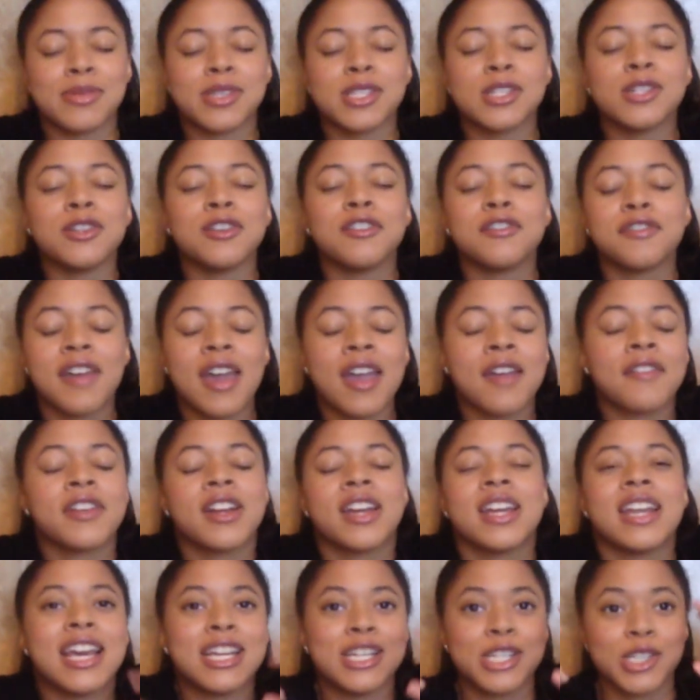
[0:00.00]
absolute
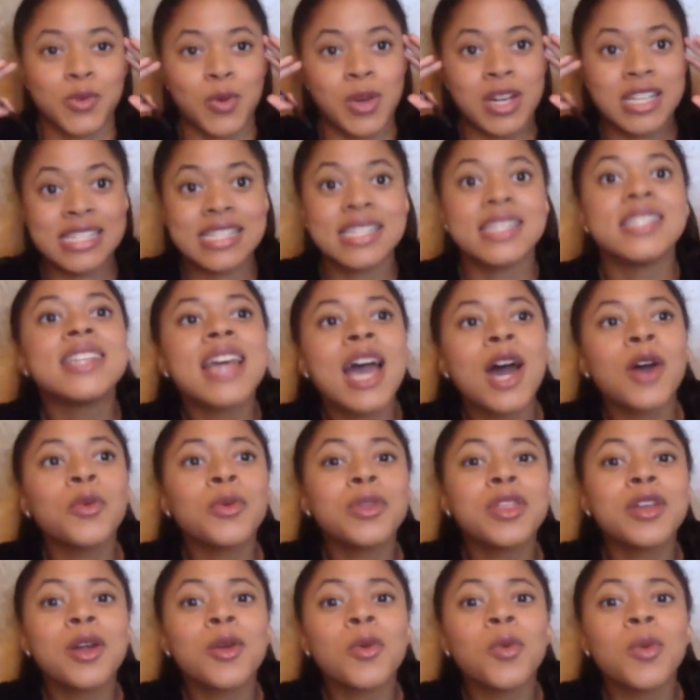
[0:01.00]
favorite, and I just want to sit down
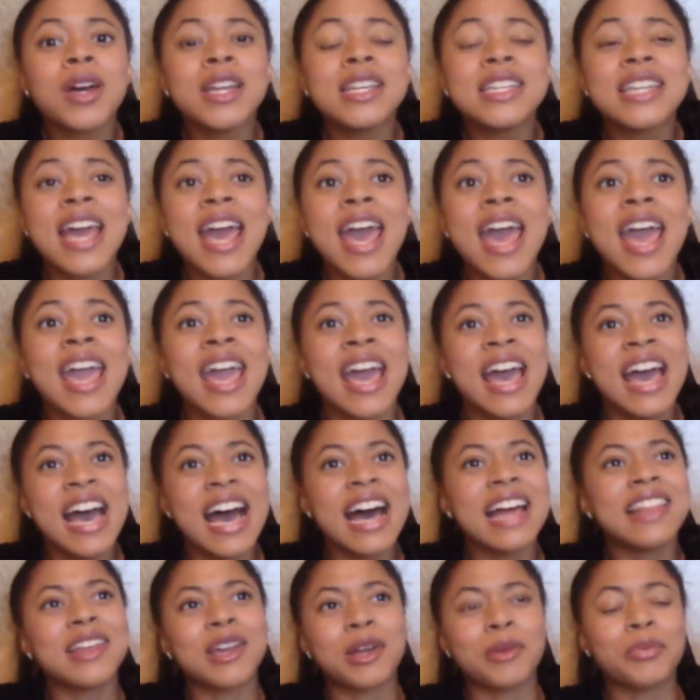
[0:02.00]
with her one day
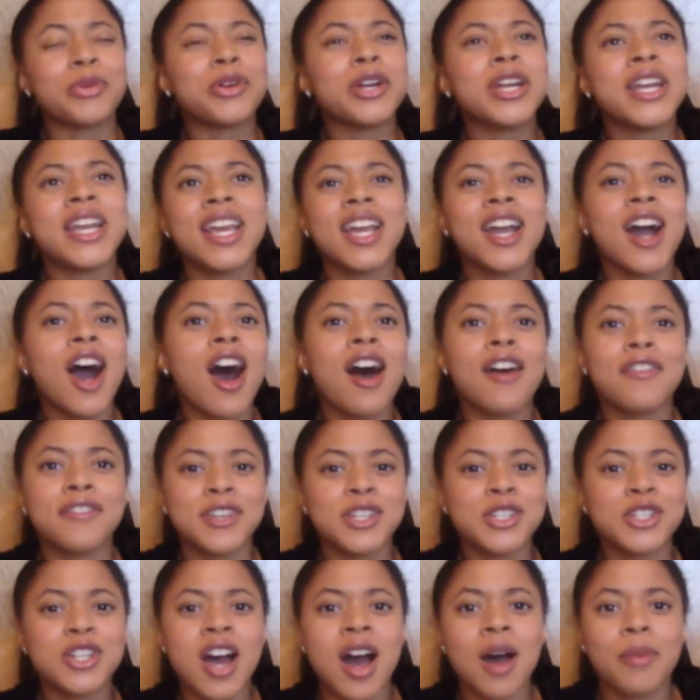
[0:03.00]
at like a pretty
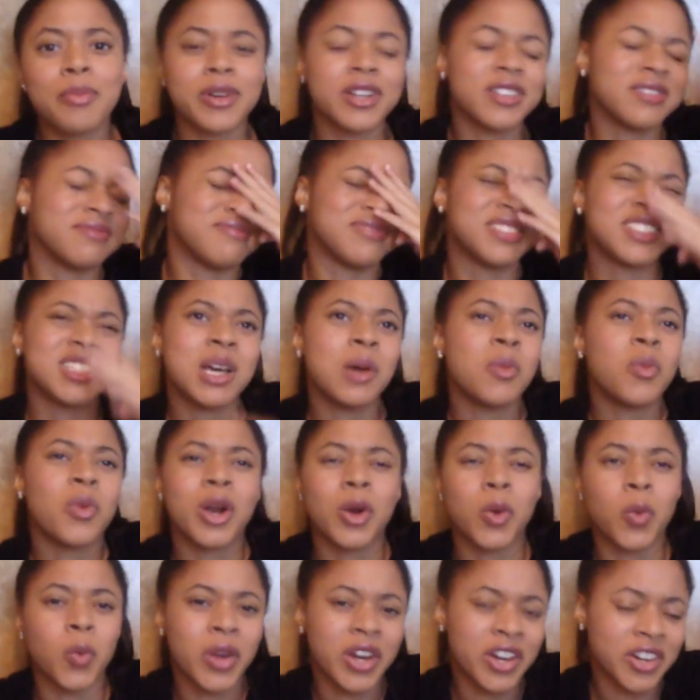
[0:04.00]
coffee shop or
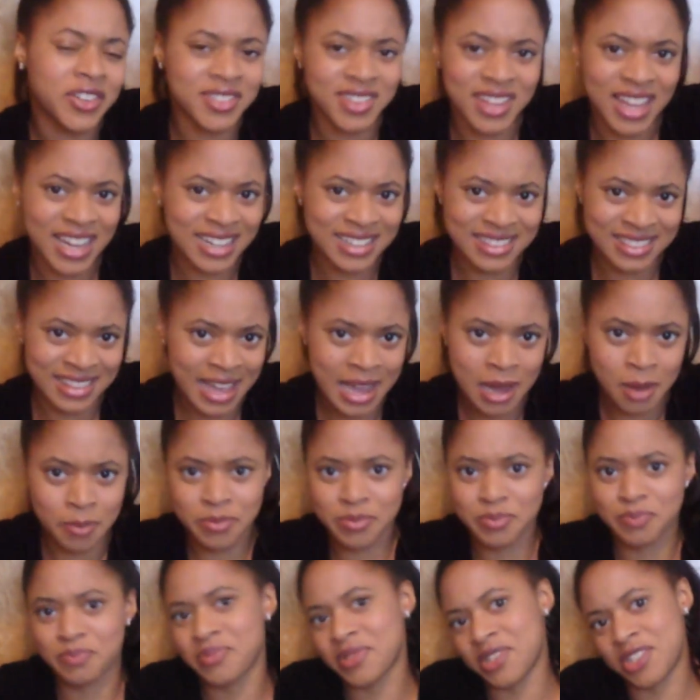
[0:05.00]
somewhere weird, like a lamp
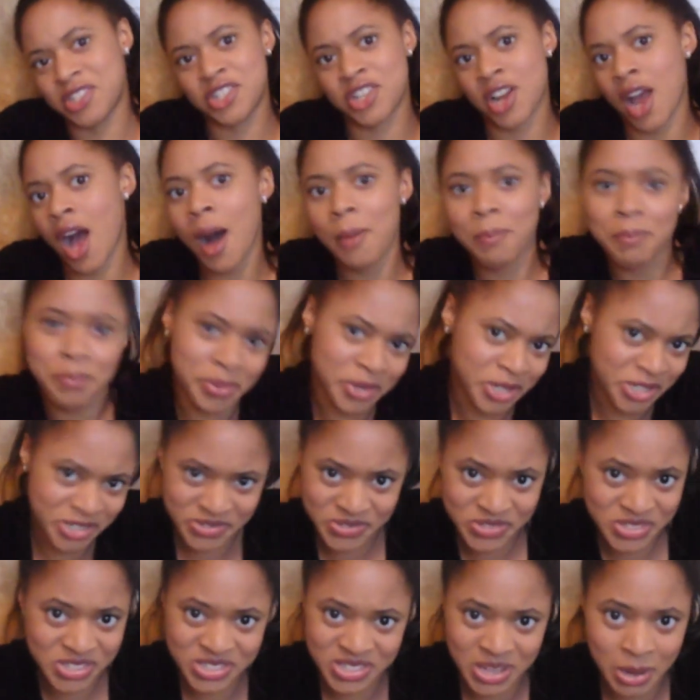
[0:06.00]
shop or
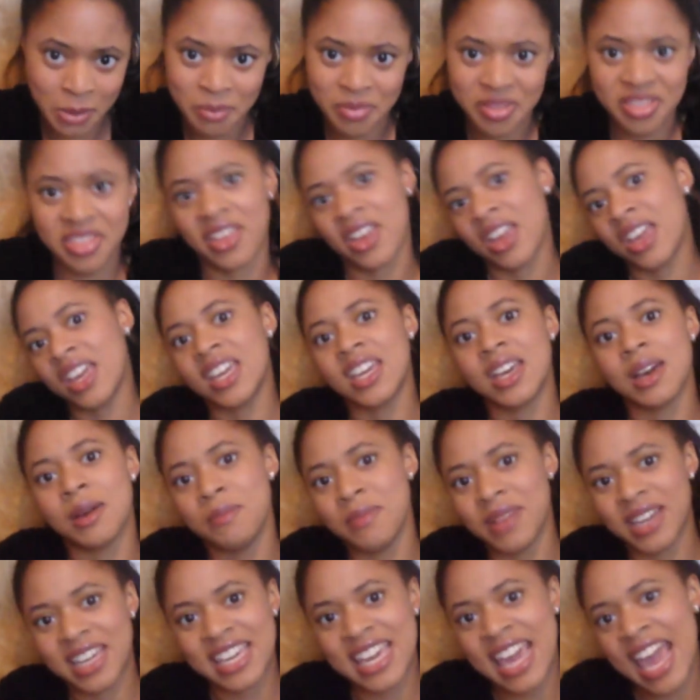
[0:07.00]
something, a
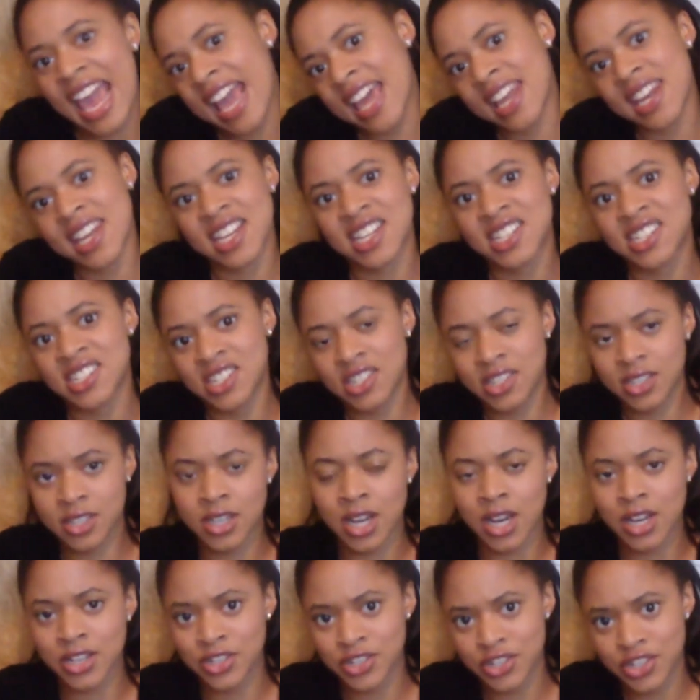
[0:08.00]
mechanic
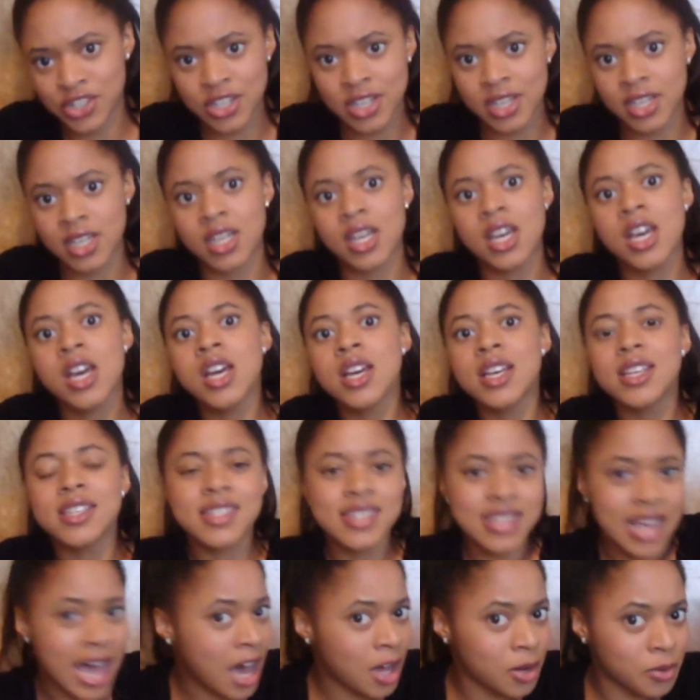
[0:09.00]
dungeon
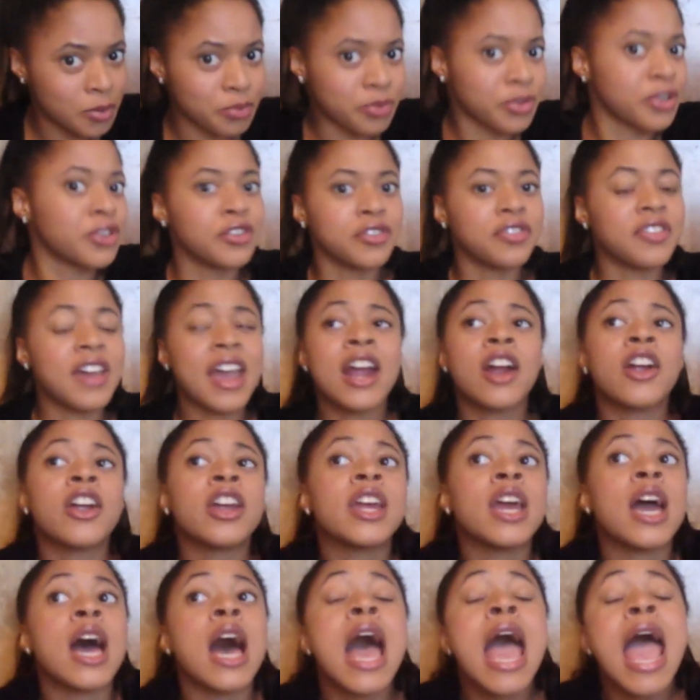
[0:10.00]
soundproof
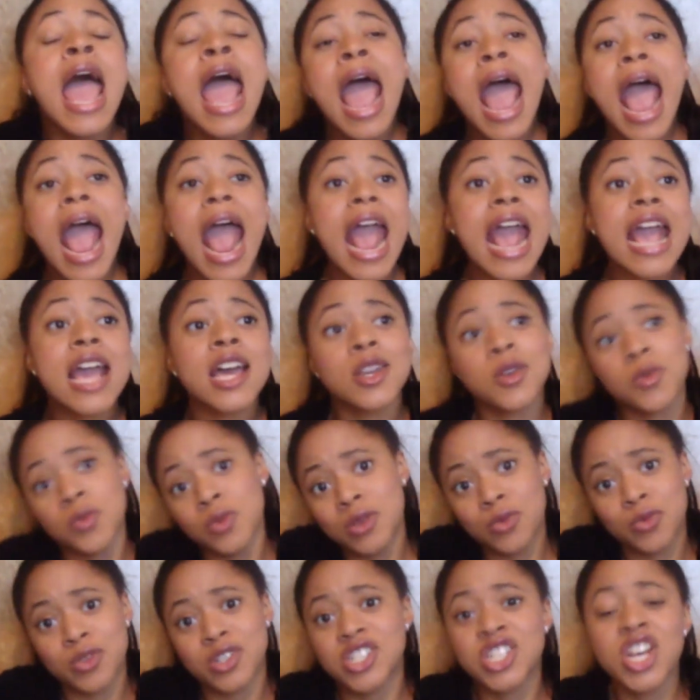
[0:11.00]
area, and
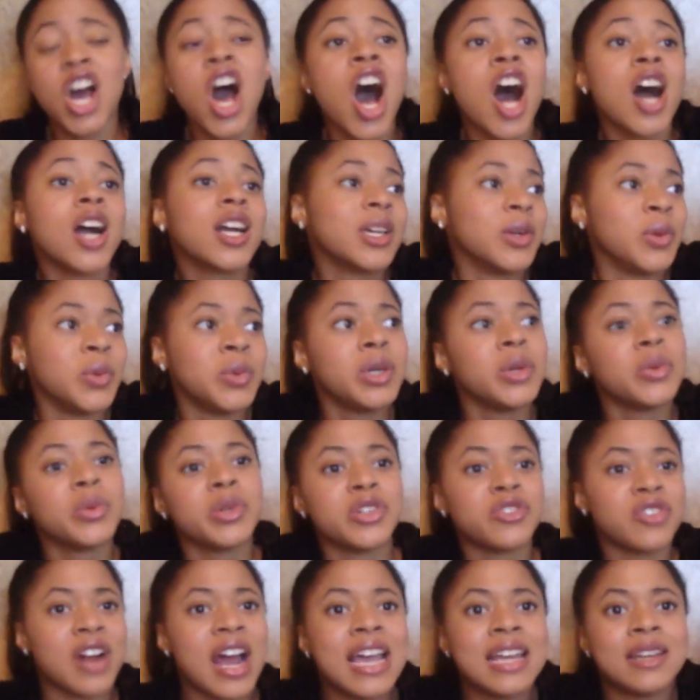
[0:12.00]
we would talk and we
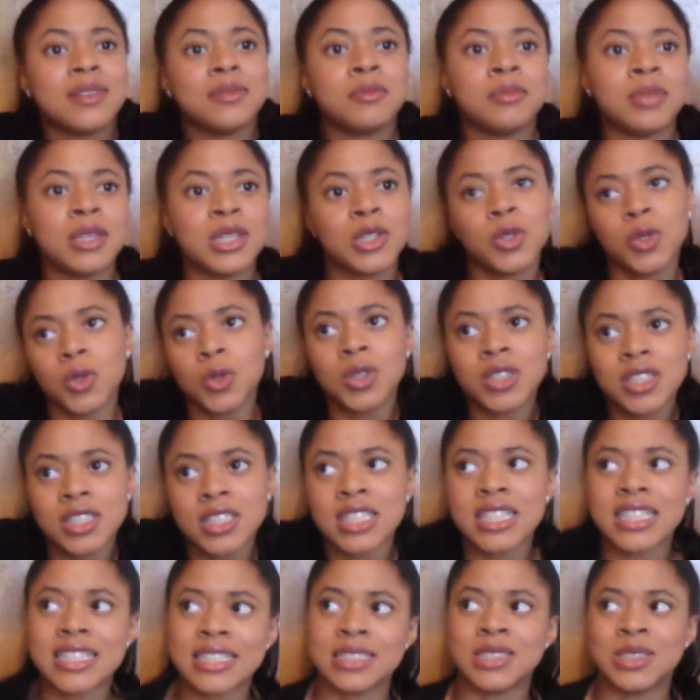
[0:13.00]
would write and be
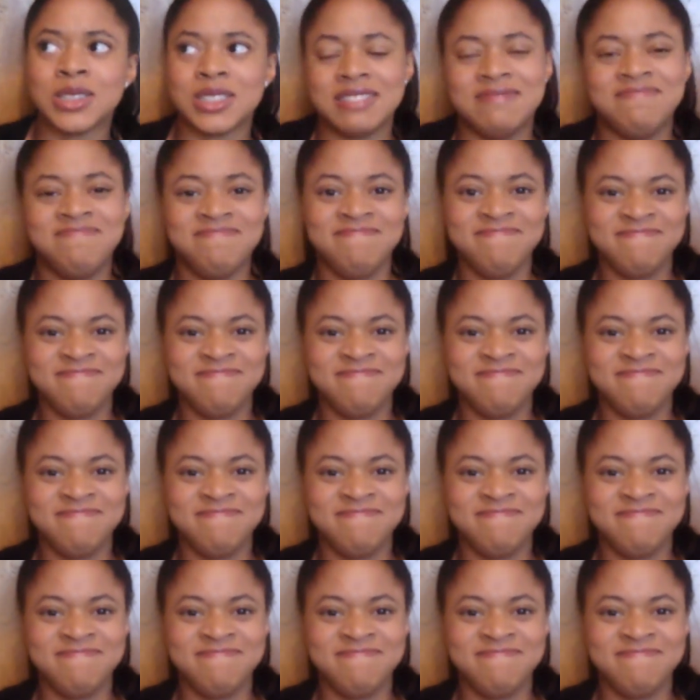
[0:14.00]
cool and